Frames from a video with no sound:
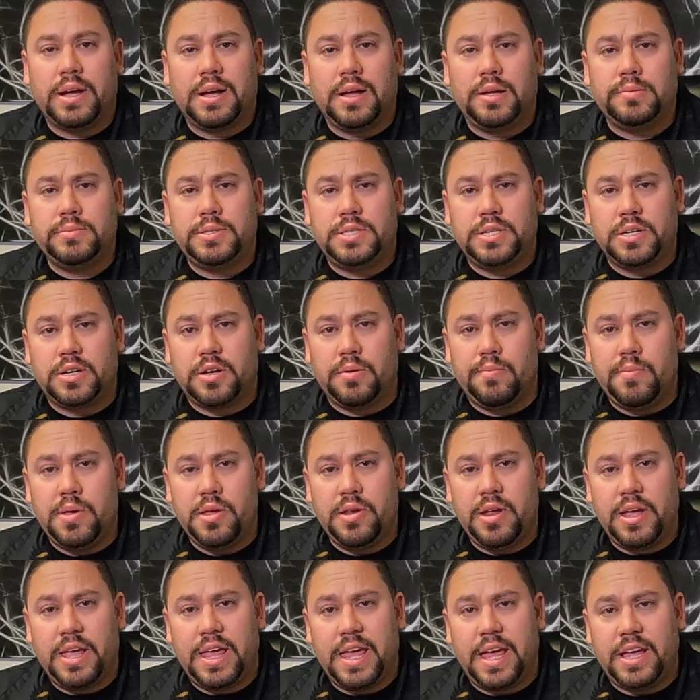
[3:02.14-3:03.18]
it comes to
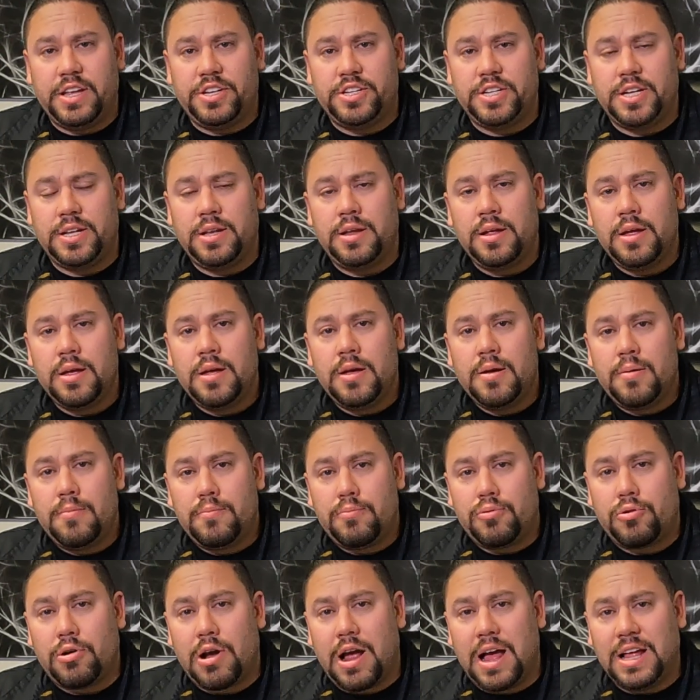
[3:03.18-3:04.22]
communication,
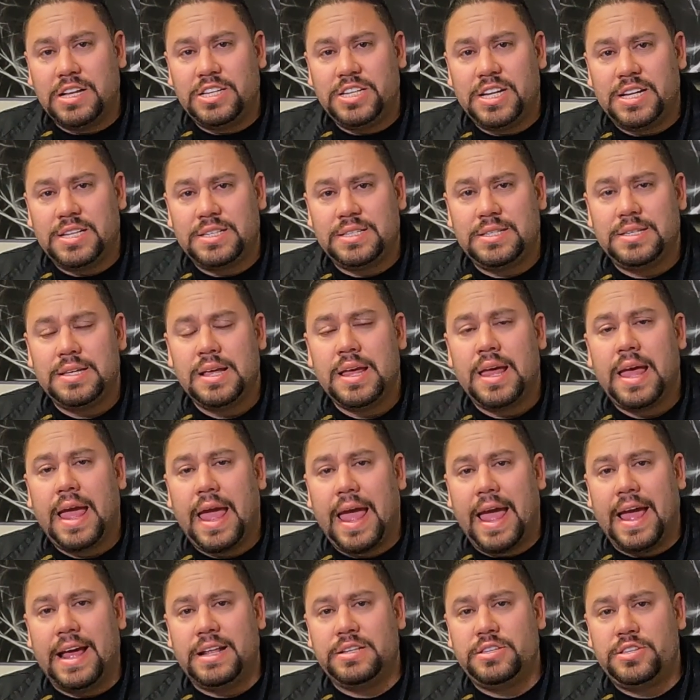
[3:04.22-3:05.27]
projects,
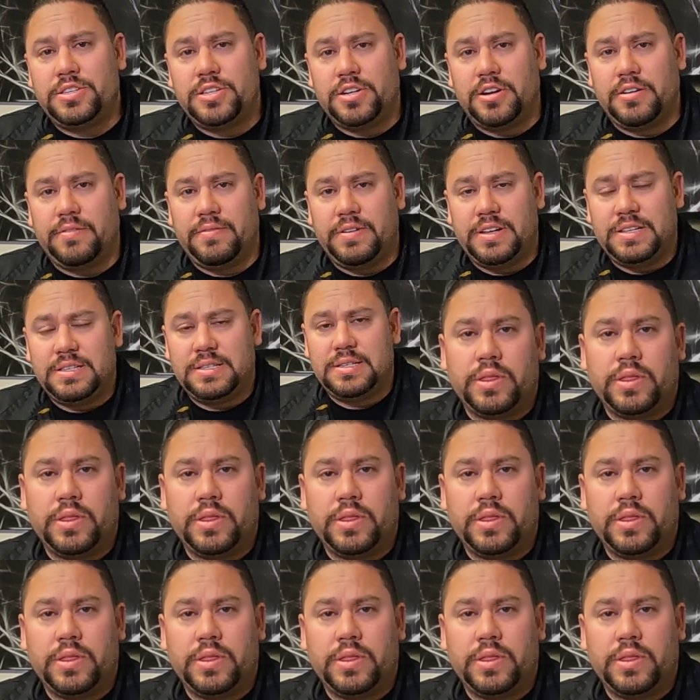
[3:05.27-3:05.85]
and service?